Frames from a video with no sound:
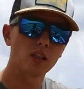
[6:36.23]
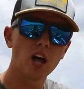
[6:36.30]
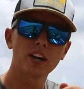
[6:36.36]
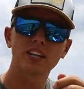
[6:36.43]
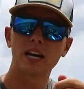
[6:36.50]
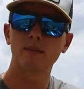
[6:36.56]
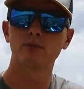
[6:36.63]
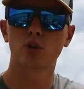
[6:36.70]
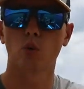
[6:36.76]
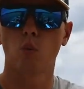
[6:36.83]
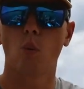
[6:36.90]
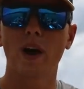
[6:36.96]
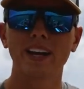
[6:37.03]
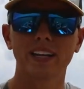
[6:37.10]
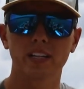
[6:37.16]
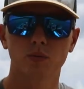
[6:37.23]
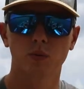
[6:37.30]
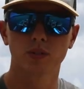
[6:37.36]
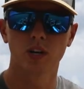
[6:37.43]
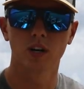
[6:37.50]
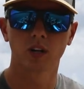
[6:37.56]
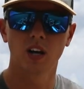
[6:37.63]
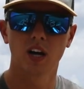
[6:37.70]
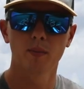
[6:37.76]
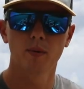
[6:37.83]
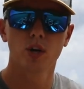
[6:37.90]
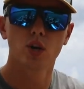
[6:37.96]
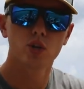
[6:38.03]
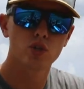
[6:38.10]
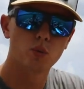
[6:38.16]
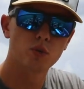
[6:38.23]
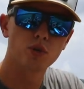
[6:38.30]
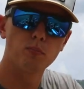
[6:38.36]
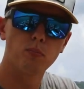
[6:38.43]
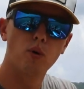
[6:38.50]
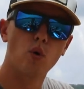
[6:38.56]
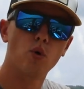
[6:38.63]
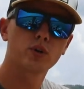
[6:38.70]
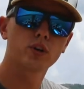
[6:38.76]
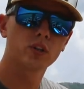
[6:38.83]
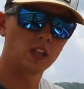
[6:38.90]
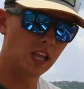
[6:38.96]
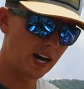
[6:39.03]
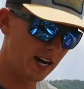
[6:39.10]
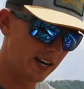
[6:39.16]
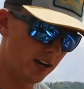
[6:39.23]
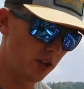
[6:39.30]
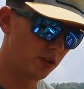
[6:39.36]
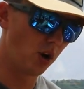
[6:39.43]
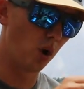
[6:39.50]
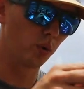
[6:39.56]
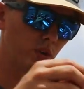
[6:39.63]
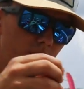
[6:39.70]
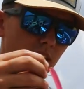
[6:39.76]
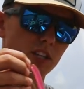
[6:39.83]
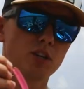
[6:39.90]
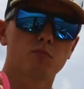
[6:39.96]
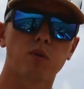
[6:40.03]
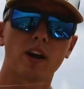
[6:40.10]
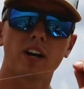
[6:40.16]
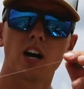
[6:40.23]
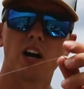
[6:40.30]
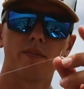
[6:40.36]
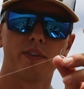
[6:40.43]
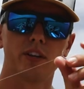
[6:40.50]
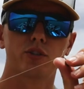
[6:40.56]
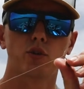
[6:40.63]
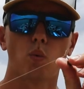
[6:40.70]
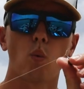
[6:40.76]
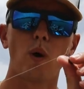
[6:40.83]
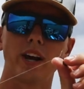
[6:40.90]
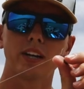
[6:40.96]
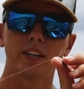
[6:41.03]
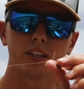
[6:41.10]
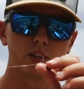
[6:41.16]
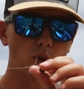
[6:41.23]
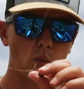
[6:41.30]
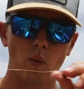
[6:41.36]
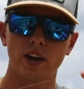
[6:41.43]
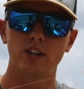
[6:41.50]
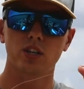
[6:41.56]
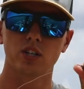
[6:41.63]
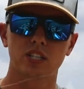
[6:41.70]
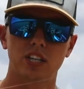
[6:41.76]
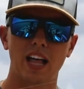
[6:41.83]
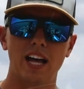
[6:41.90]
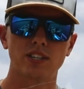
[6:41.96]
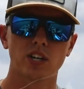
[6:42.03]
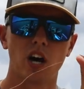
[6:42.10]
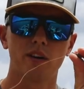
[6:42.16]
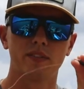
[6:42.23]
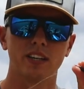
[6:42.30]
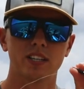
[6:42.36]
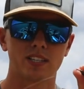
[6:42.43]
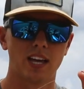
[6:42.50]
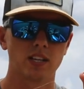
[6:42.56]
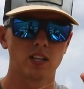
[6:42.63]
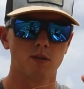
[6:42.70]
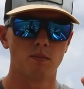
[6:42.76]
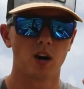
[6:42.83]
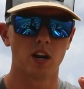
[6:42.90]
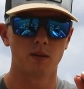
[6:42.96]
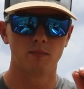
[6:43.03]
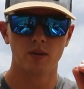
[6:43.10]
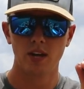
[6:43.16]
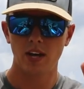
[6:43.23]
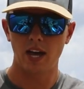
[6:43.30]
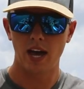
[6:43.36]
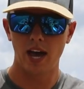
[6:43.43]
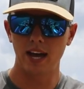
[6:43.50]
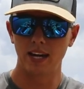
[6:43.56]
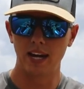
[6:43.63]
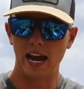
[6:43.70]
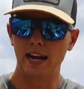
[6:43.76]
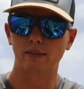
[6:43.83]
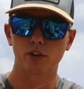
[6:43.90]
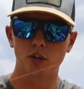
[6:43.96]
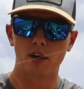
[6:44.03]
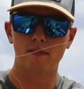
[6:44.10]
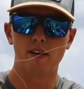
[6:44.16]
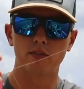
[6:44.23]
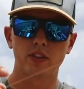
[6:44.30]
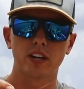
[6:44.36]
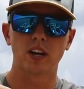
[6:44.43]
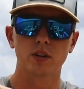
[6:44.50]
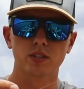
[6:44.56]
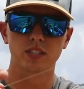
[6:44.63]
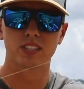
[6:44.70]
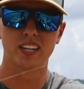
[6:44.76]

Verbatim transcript: lot of times your weight is what's hung up. So when you pull your line, the only thing you break off is your weight. Your weight just slides off and it stays on the bottom and every, you have everything else